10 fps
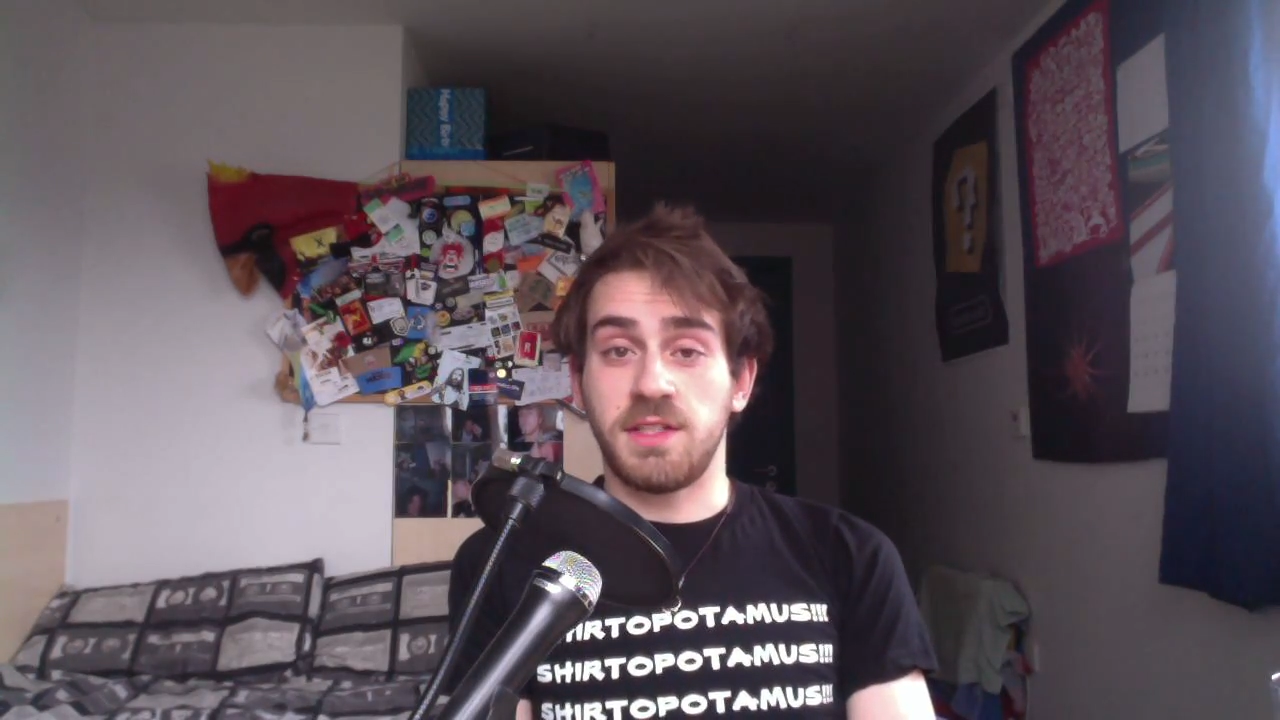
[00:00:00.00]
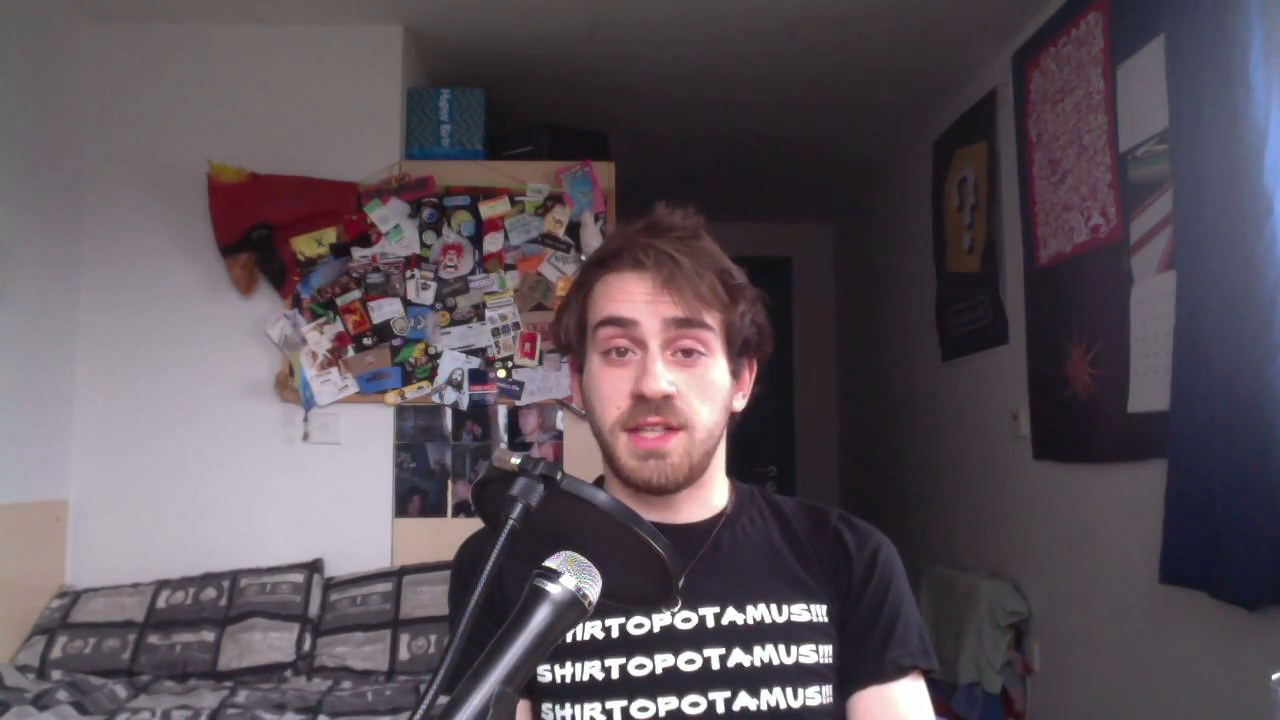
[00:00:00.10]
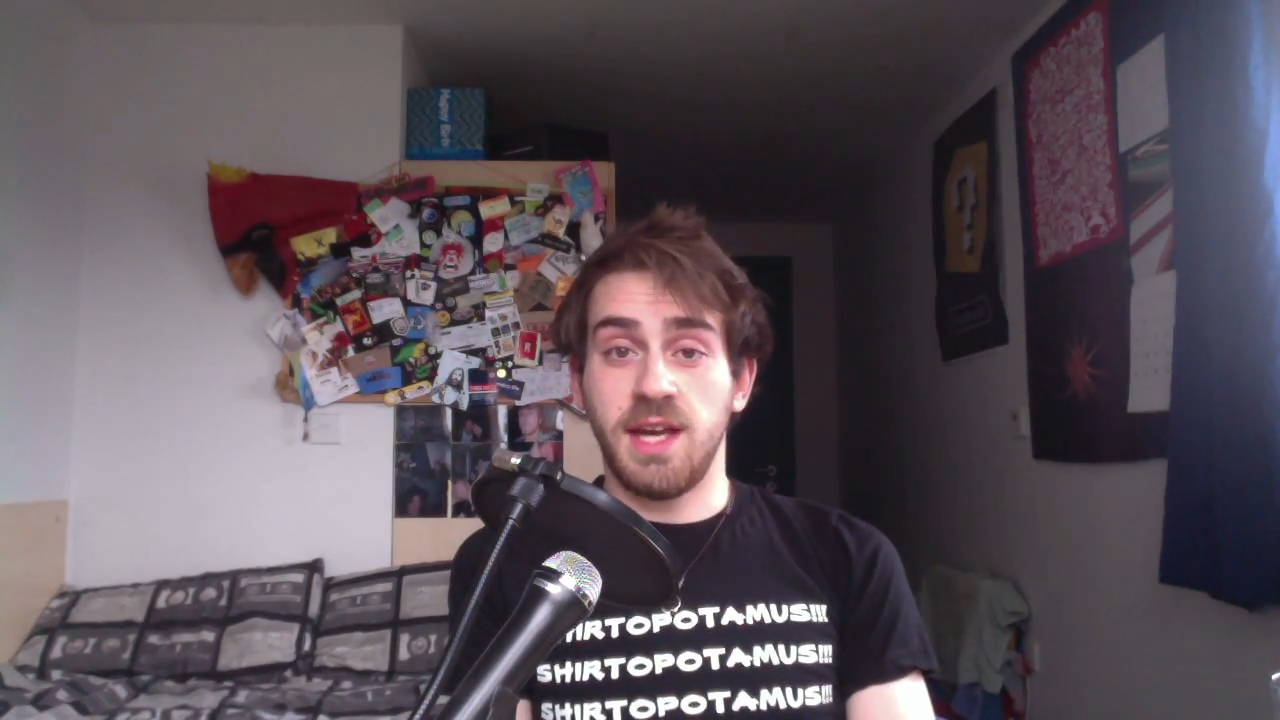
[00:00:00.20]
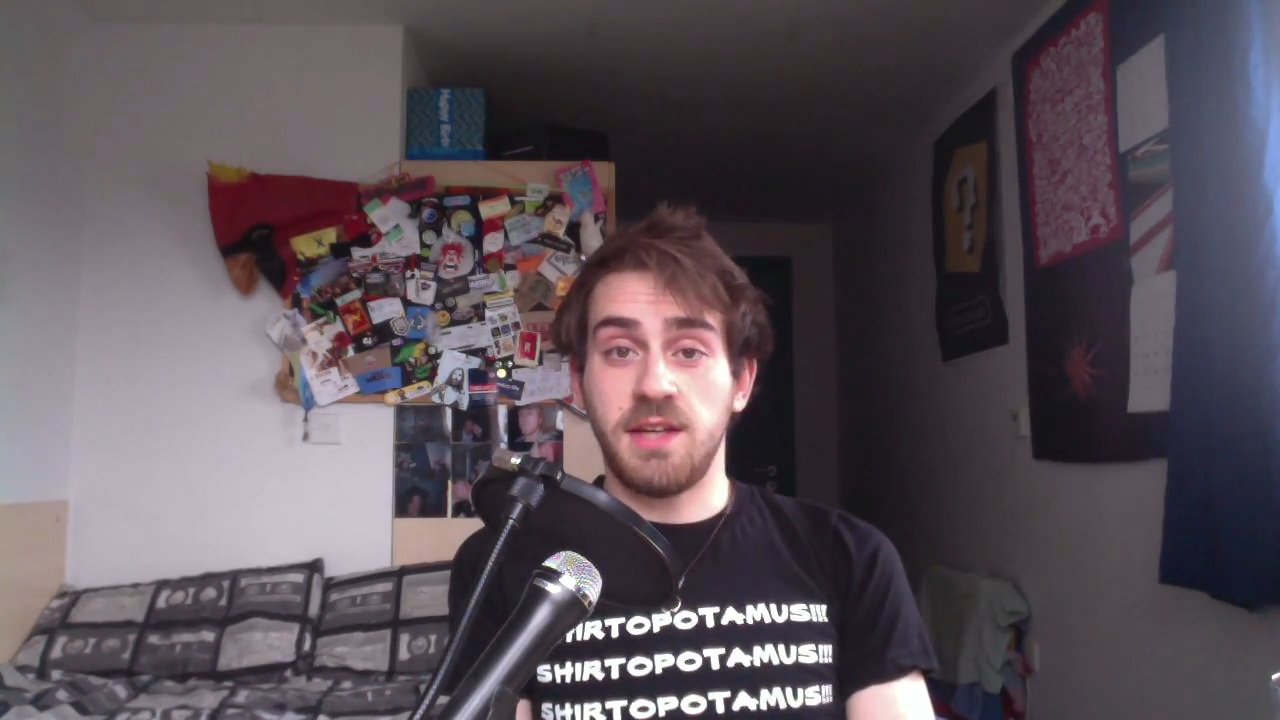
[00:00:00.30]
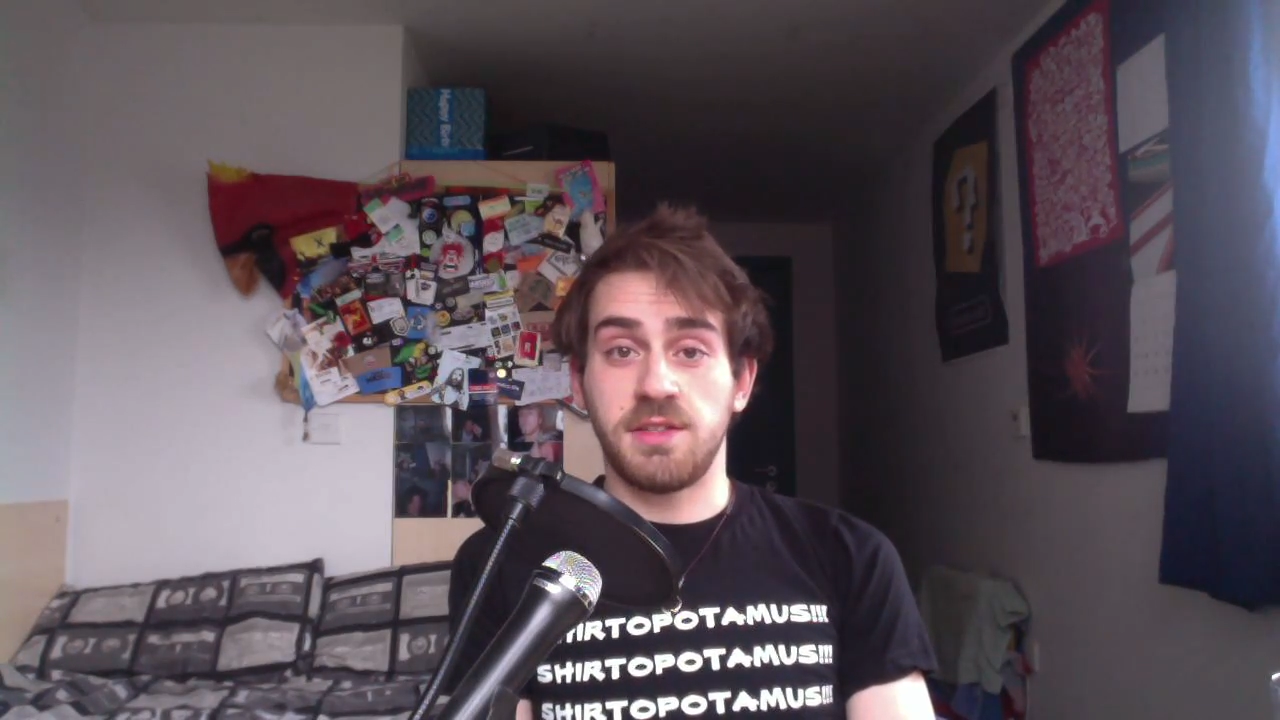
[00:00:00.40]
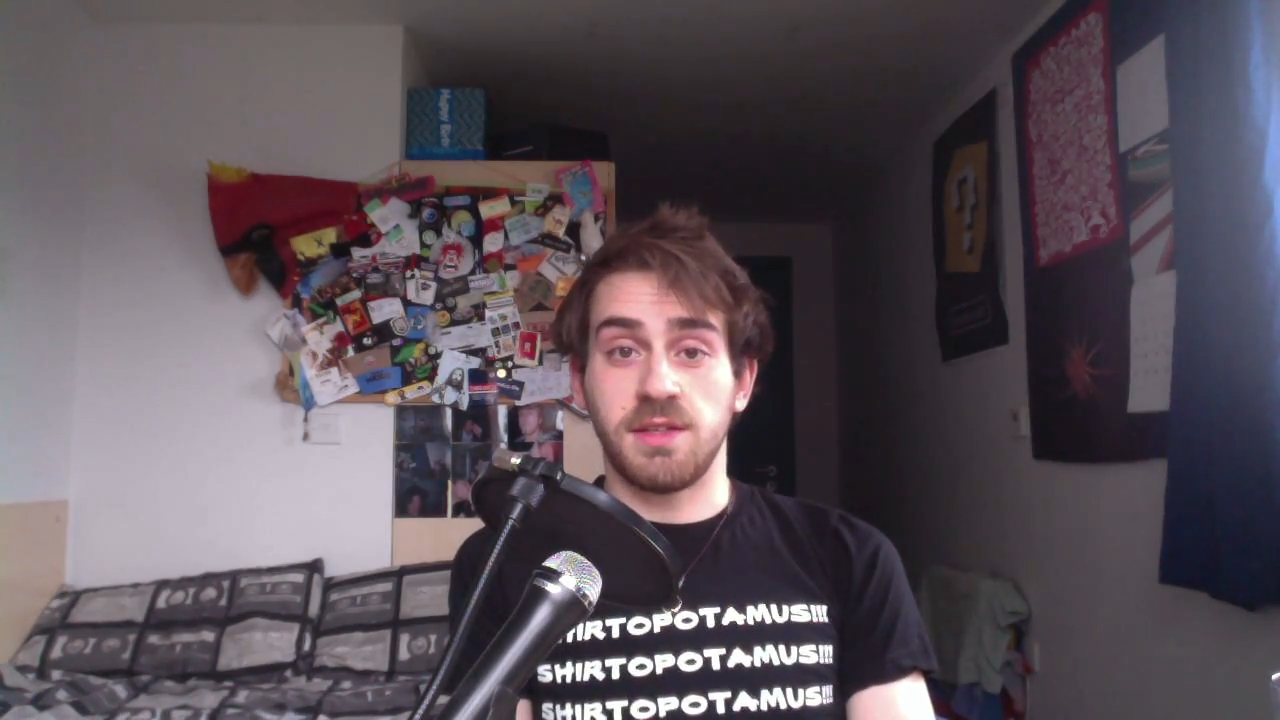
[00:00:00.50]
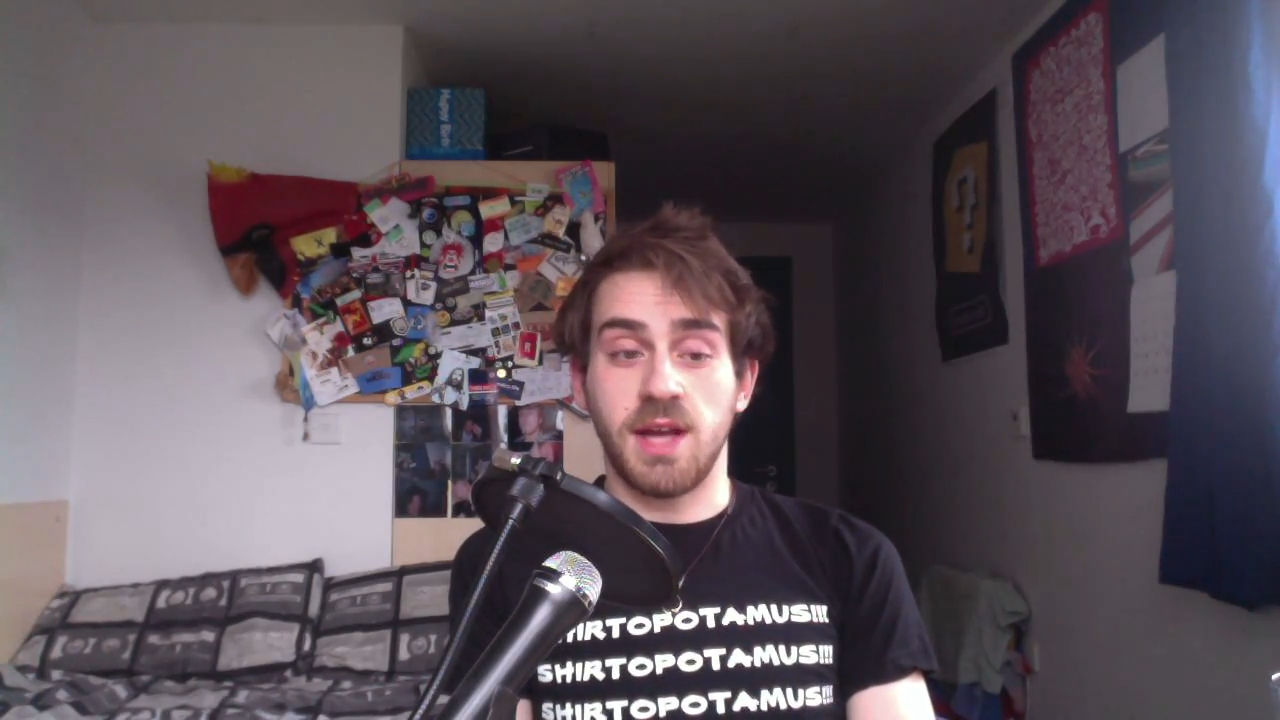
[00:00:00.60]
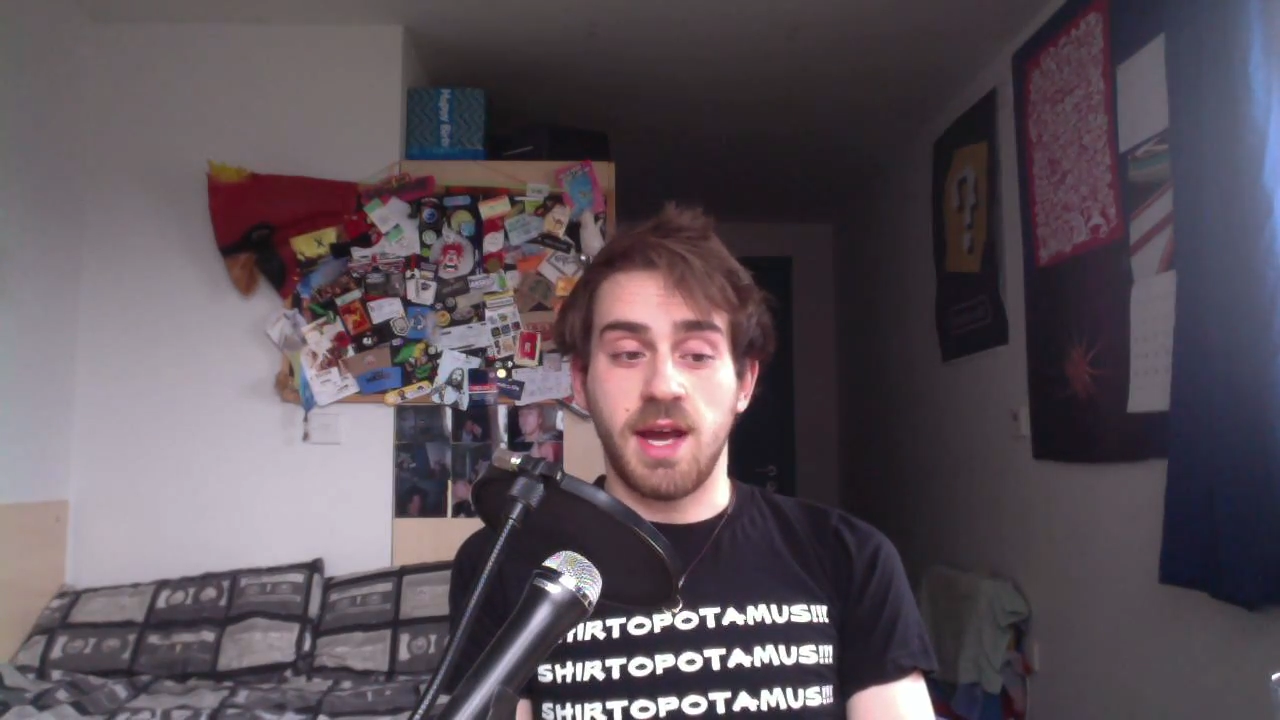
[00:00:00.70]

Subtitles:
education,